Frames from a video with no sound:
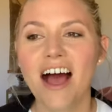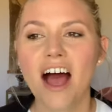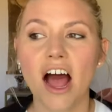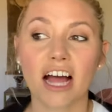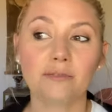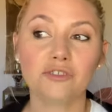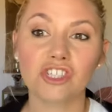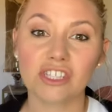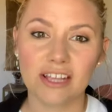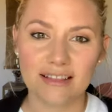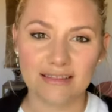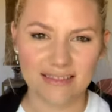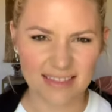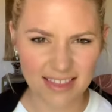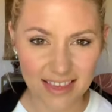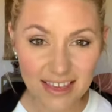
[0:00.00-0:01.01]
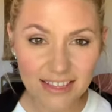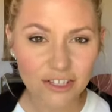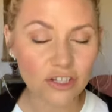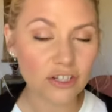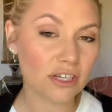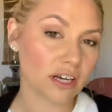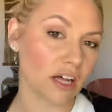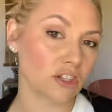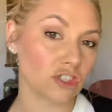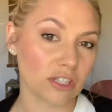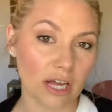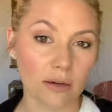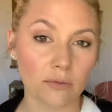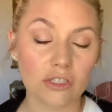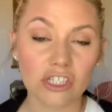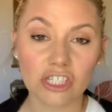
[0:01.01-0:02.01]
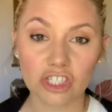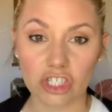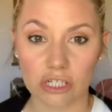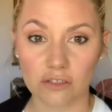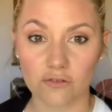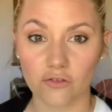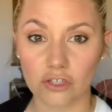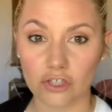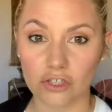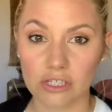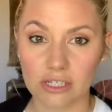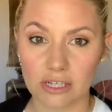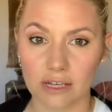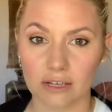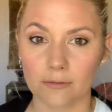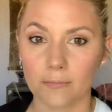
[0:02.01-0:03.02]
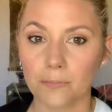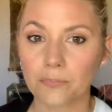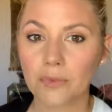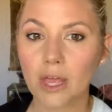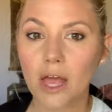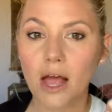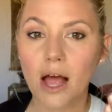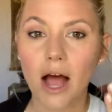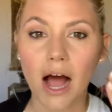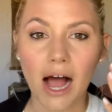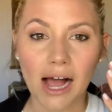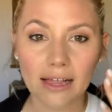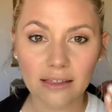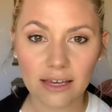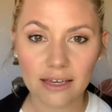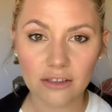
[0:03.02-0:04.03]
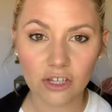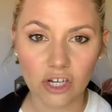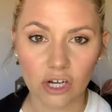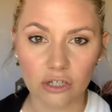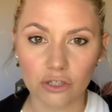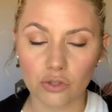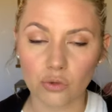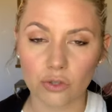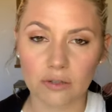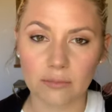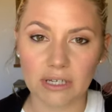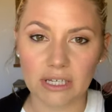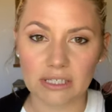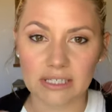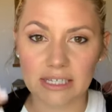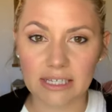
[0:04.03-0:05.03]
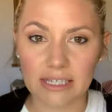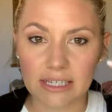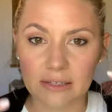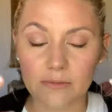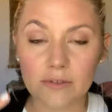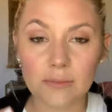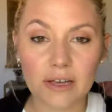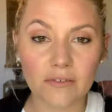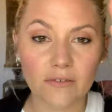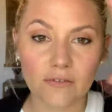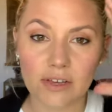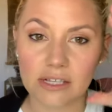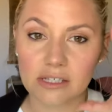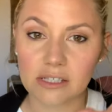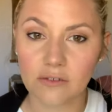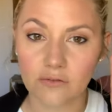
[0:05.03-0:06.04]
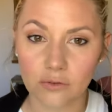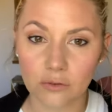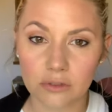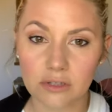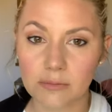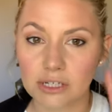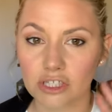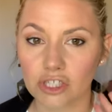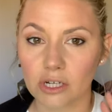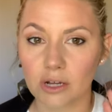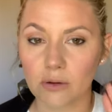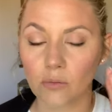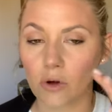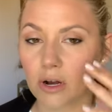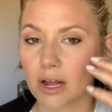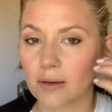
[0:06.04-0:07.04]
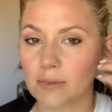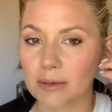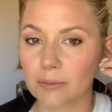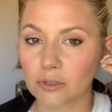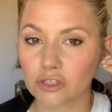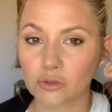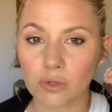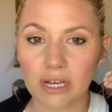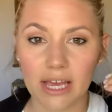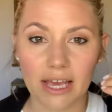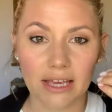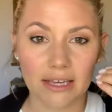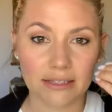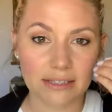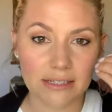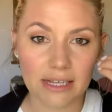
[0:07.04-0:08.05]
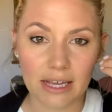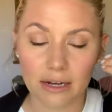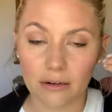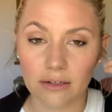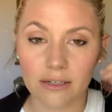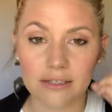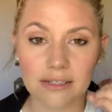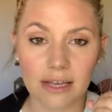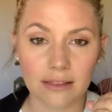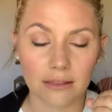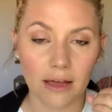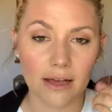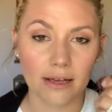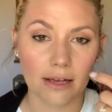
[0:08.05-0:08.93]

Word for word: I'm just saying these are the colors that I would suggest for your skin. I like the contouring because it gives my face the full dimension I want. I'm able to enhance the areas I like.